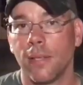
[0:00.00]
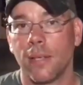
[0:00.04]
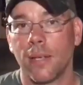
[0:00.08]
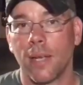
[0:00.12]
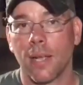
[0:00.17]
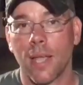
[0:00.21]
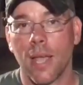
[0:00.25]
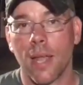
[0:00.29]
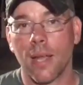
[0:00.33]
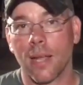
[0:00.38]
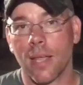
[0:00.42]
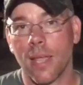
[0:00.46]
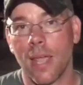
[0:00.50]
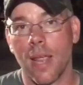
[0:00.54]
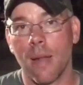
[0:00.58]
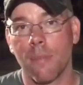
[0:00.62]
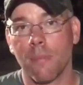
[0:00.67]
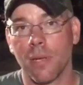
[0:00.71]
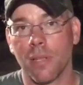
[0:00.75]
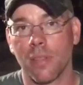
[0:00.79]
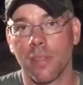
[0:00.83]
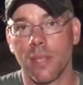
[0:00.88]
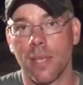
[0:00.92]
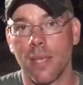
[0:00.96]
And I got a
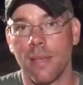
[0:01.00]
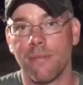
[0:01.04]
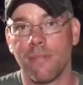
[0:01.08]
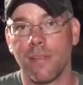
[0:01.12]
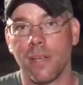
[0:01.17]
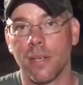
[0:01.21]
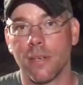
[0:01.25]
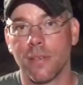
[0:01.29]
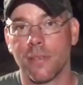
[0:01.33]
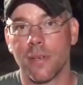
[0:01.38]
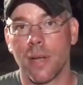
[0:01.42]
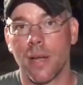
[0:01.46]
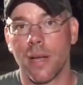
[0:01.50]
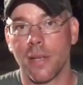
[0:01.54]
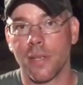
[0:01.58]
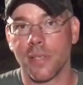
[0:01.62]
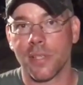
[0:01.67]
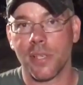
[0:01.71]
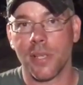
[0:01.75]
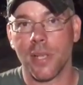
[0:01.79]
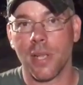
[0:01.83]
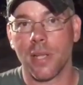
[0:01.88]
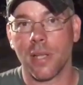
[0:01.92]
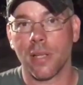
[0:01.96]
camera thief here trying
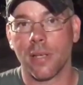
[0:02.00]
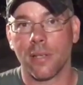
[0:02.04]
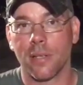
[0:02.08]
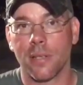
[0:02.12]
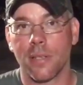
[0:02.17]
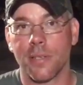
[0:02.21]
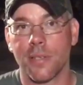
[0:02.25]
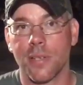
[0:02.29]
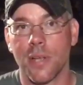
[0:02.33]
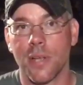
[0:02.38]
to sneak into the